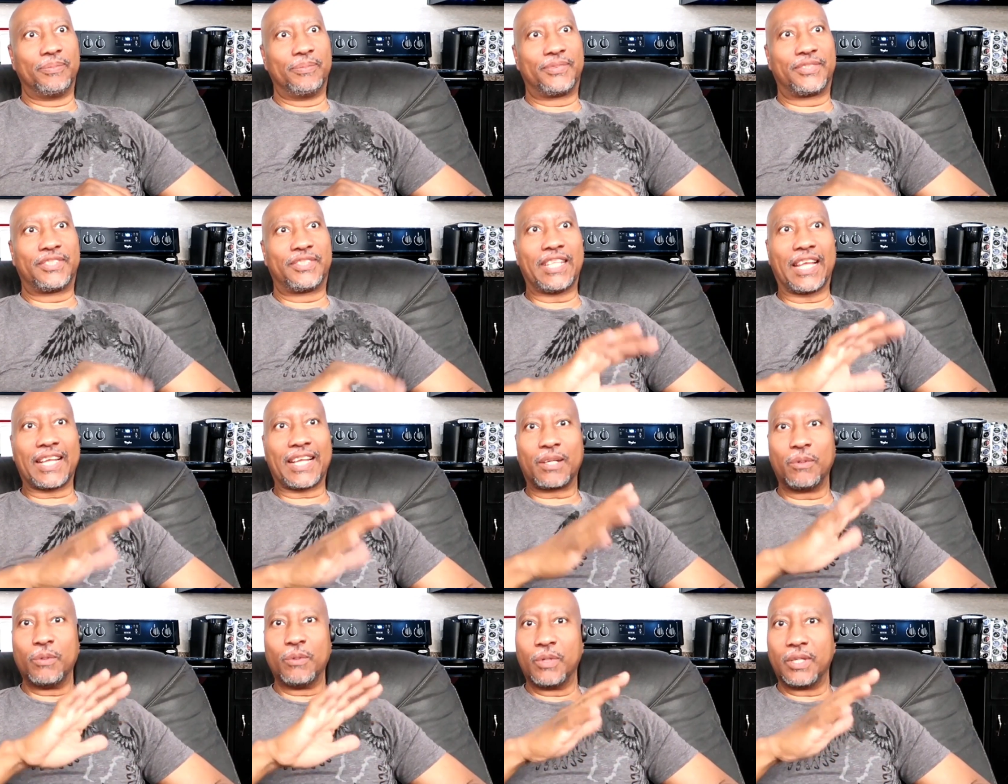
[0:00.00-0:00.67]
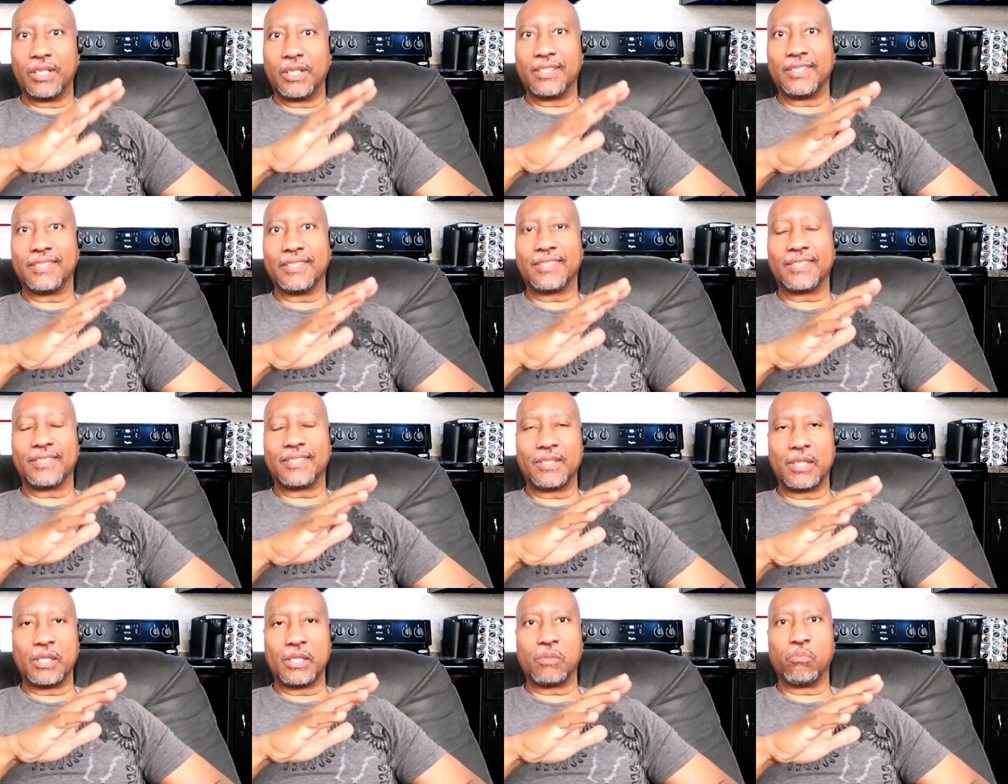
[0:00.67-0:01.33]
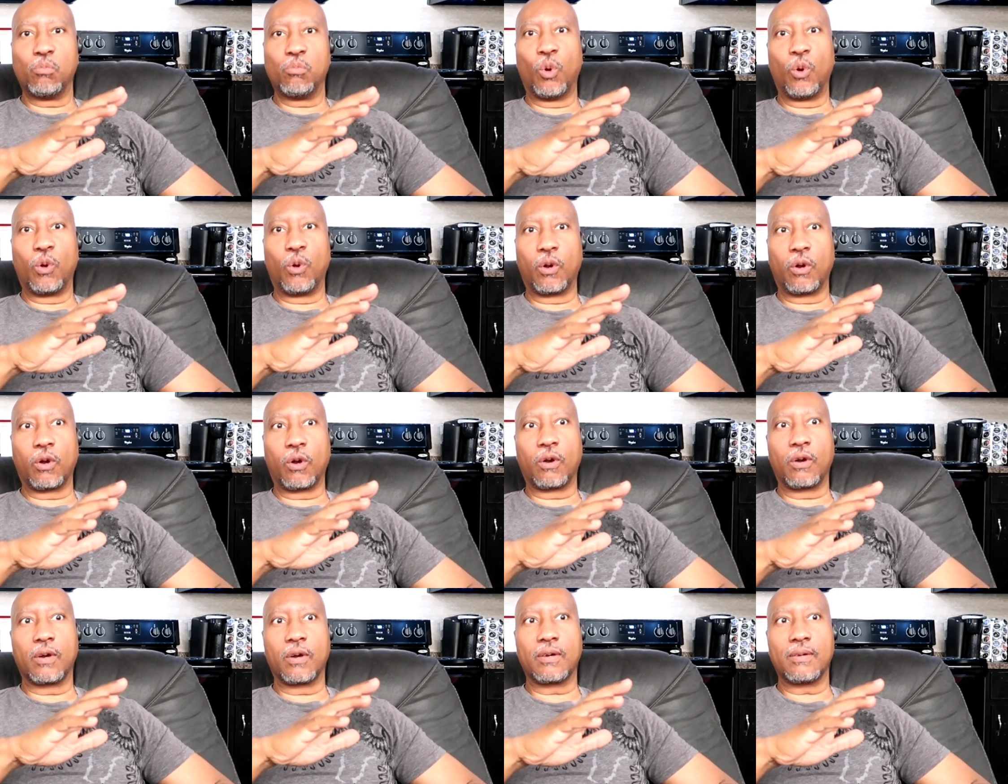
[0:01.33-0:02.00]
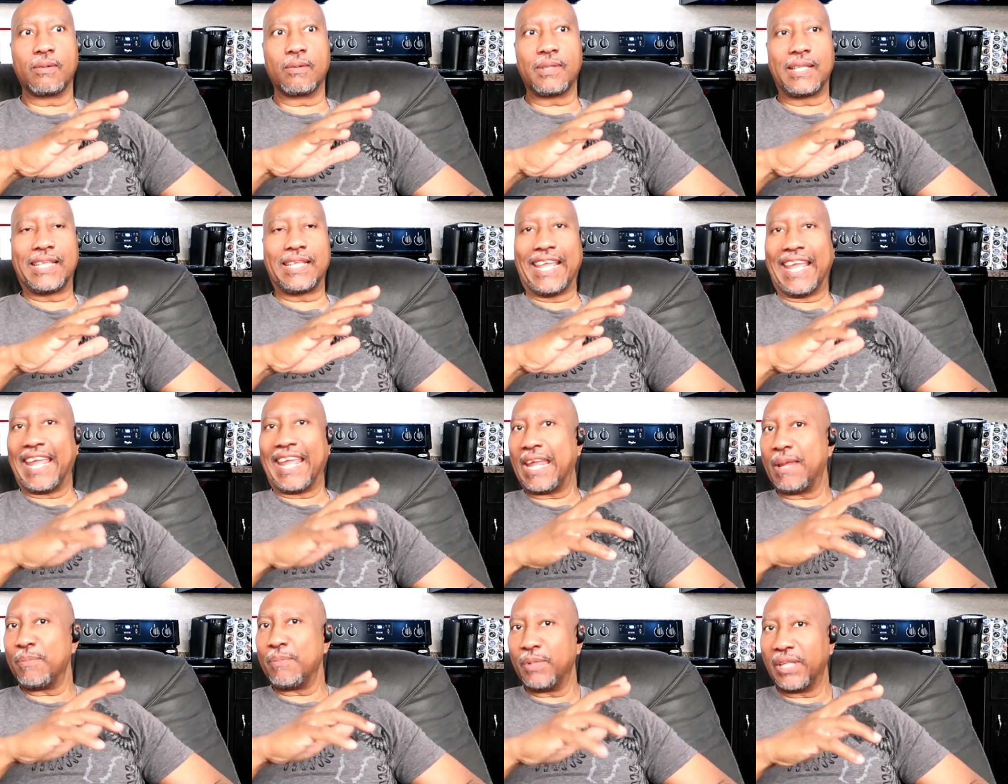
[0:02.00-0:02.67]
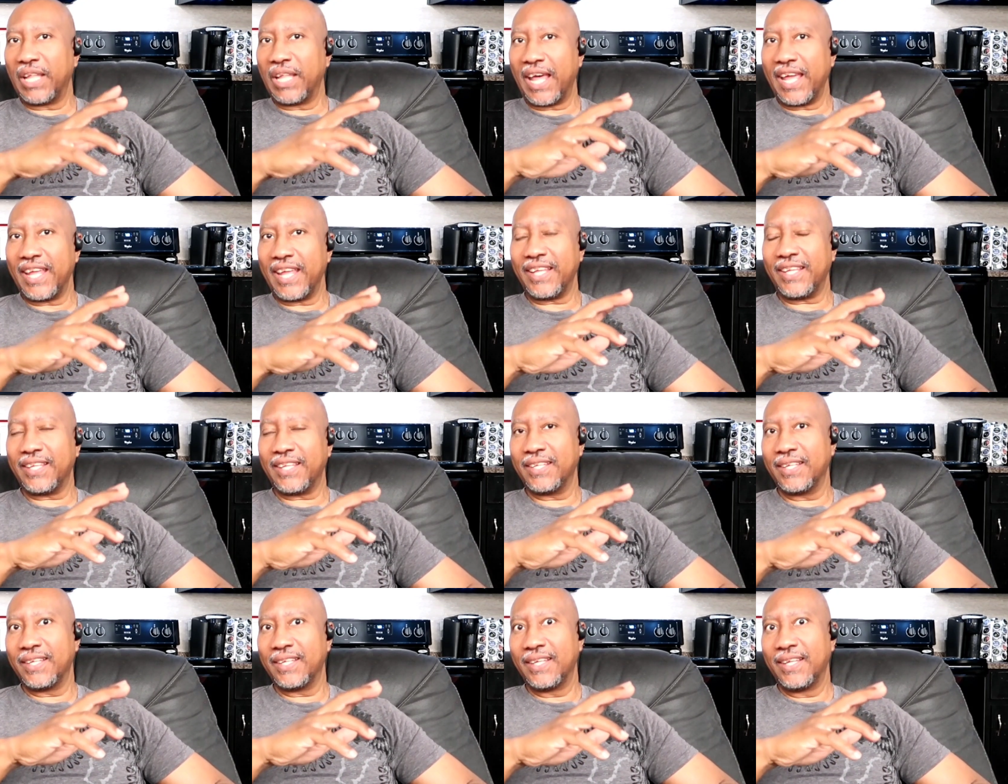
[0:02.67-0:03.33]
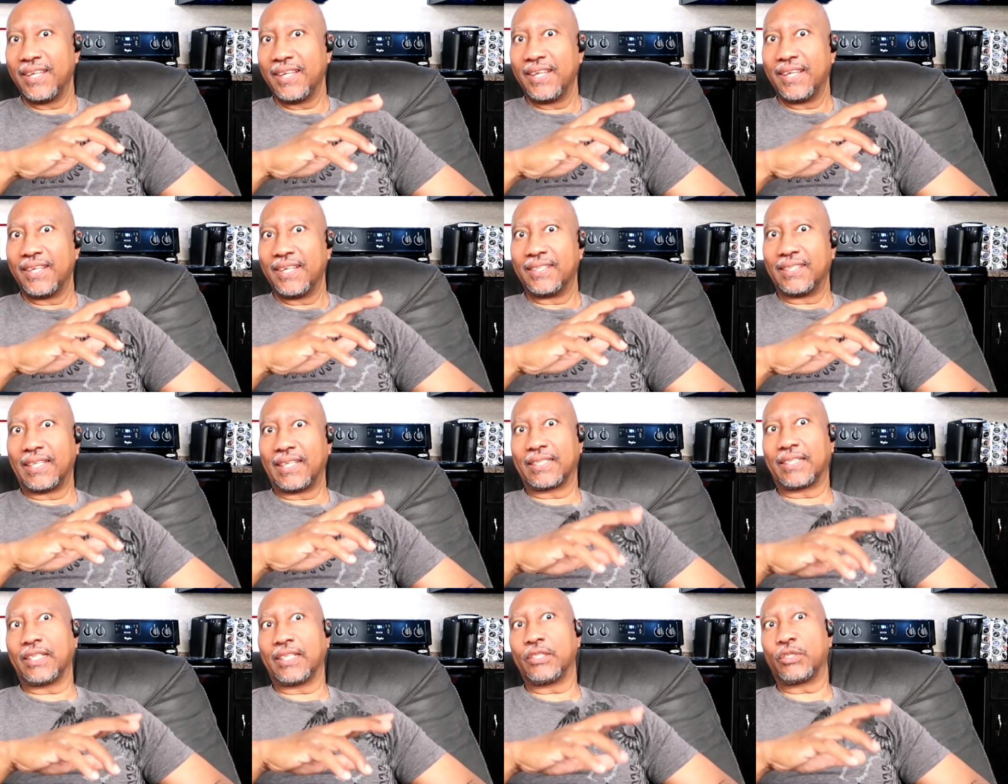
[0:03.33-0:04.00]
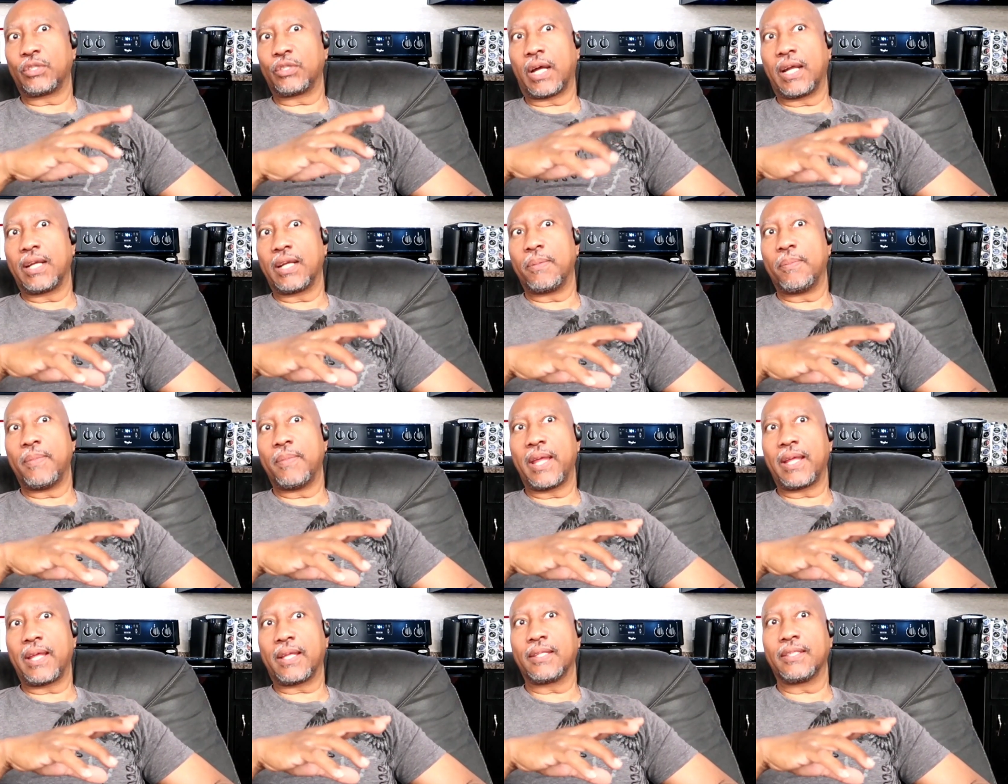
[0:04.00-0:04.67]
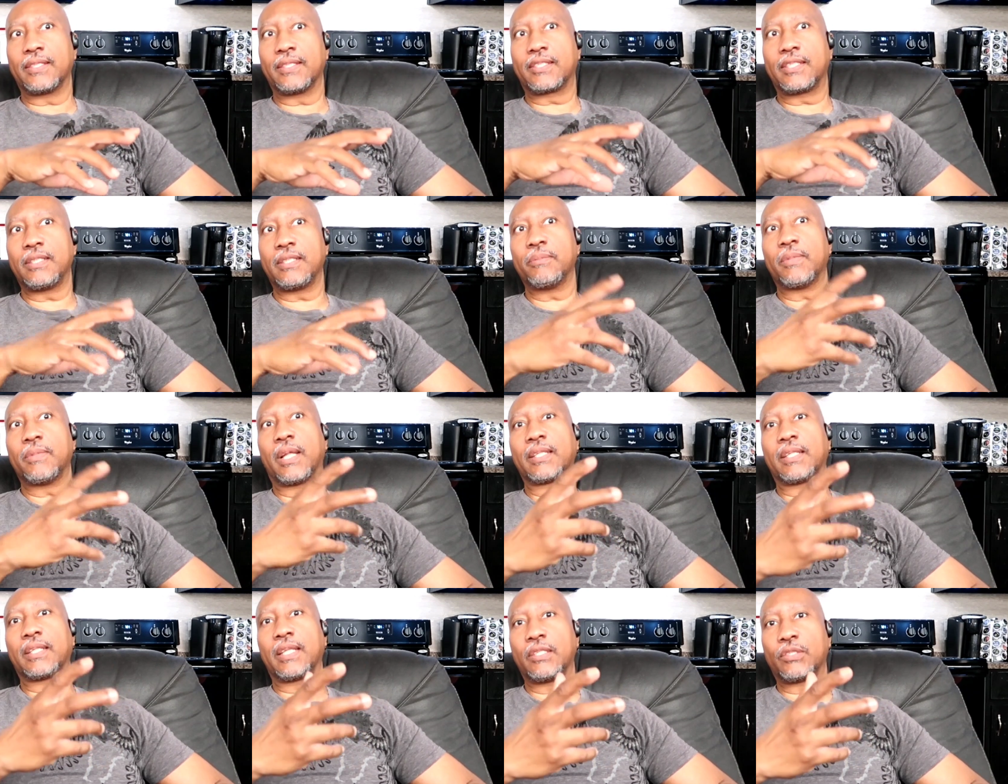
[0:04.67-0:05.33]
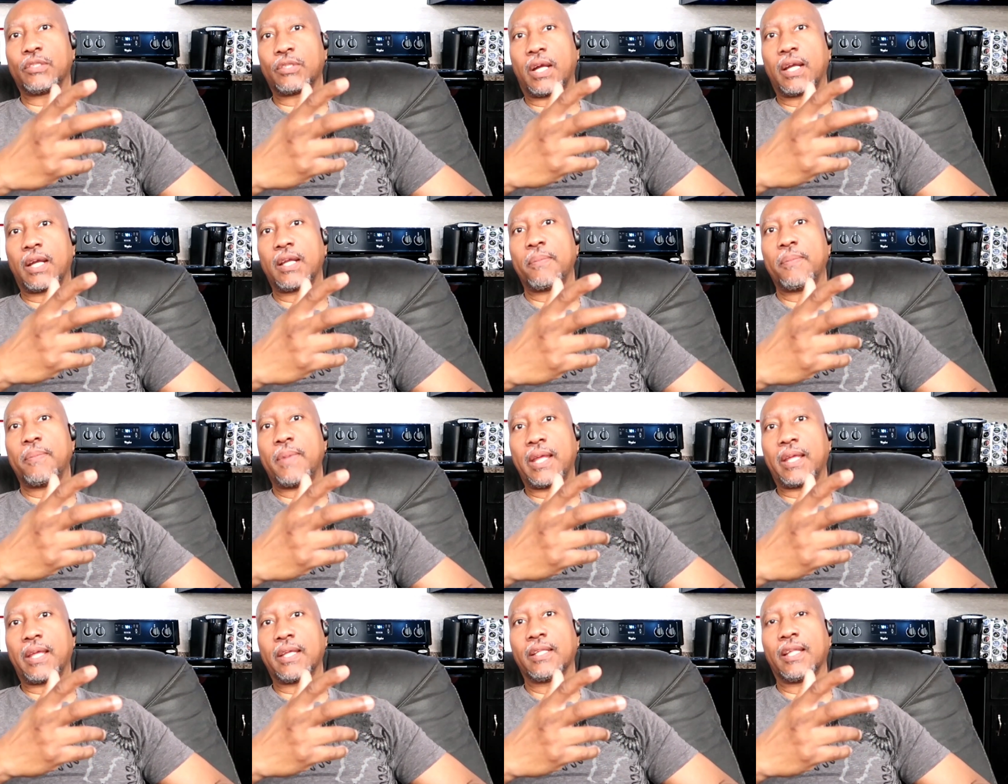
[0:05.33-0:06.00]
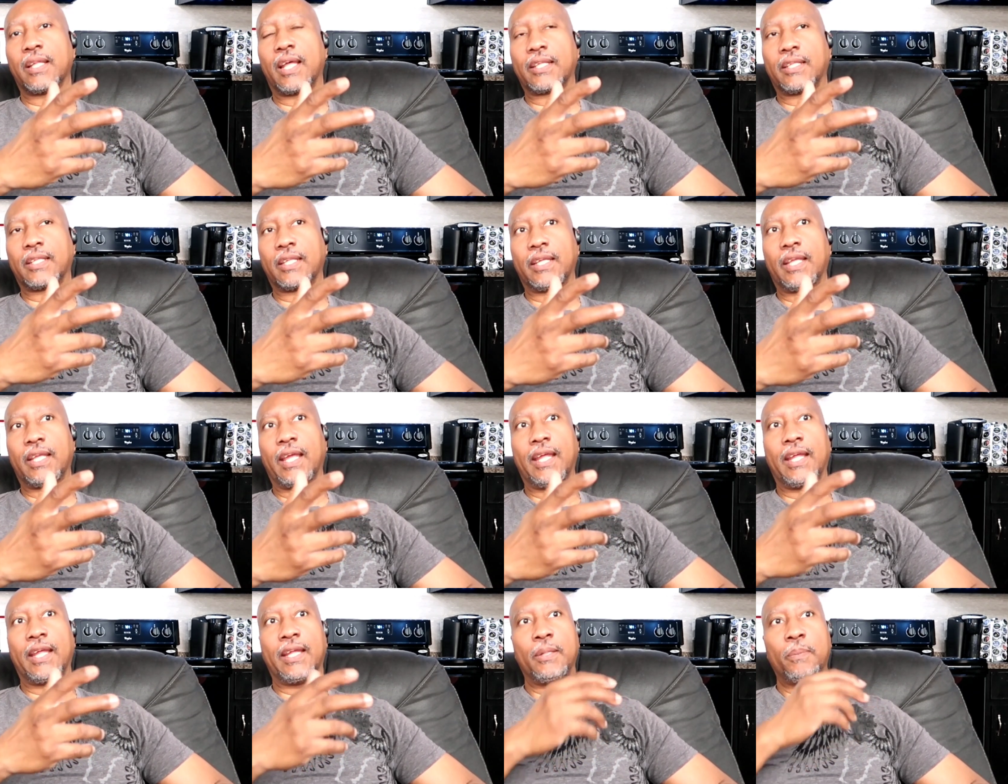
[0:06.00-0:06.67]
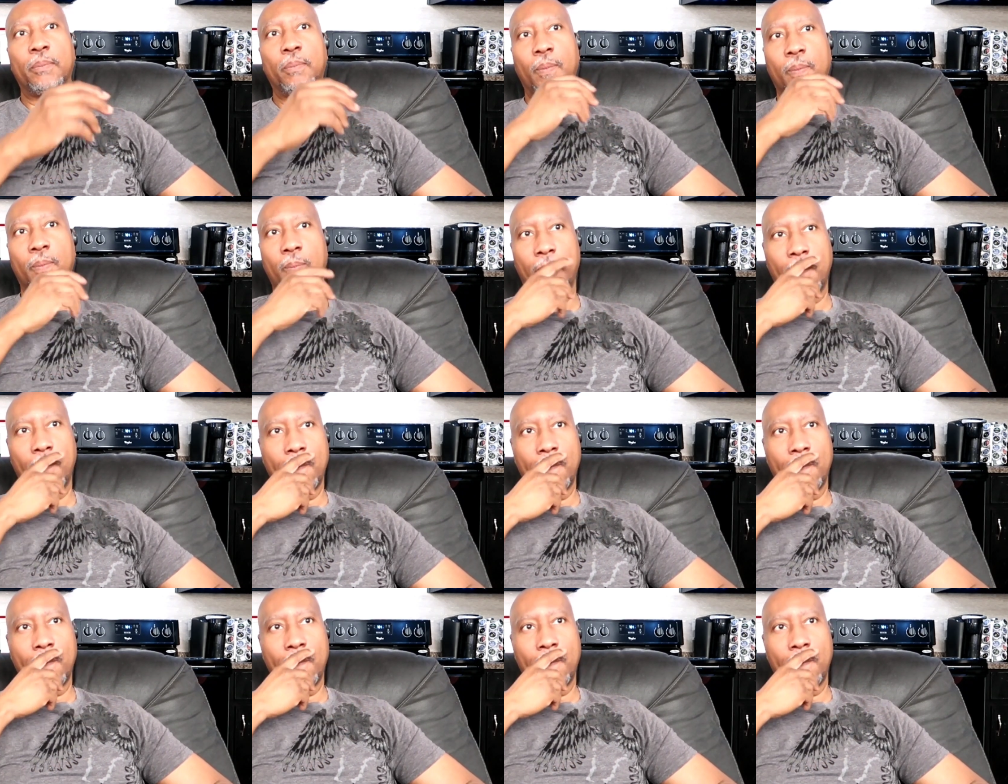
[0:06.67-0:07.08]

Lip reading: Second one is more game-like. Like they tried to make it seem like they tried to make it like the game.